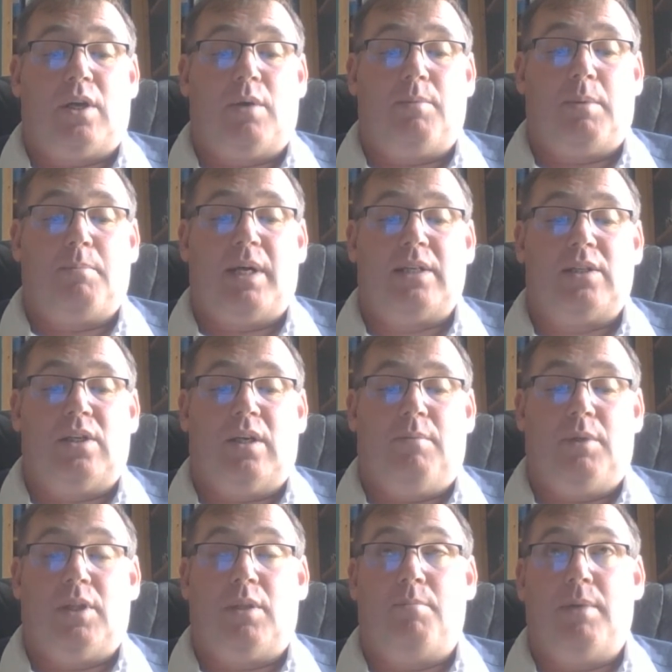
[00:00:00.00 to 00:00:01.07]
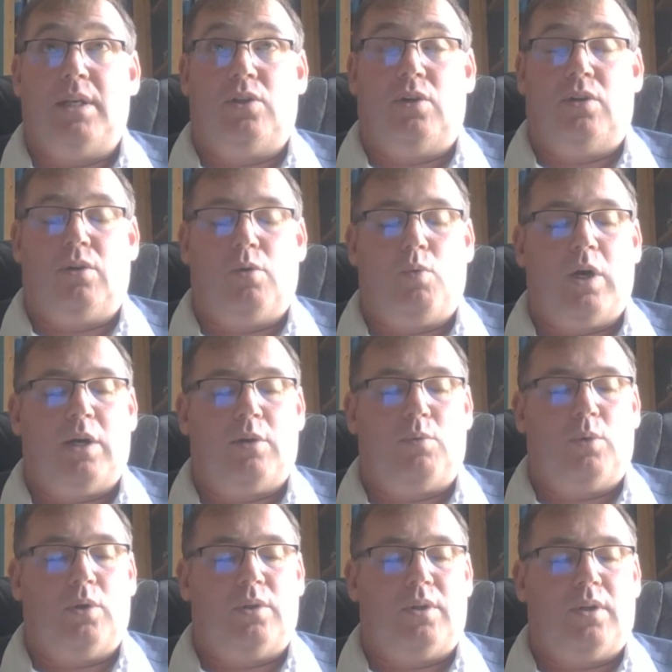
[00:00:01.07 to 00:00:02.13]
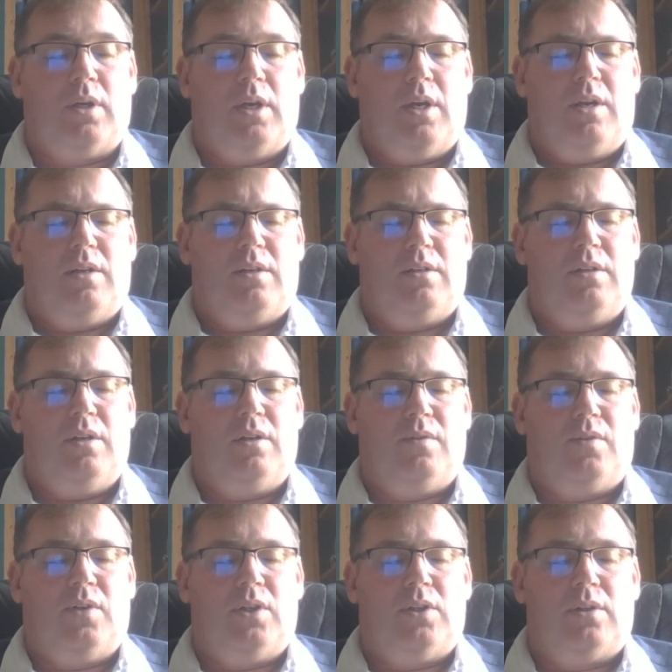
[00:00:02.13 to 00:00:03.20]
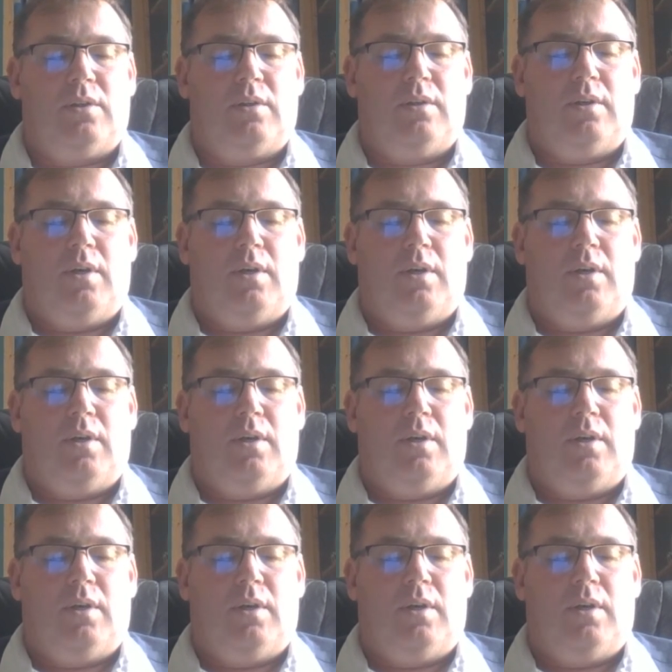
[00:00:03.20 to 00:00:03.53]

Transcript: coming back to him at the mention of the wild wood. Nervous?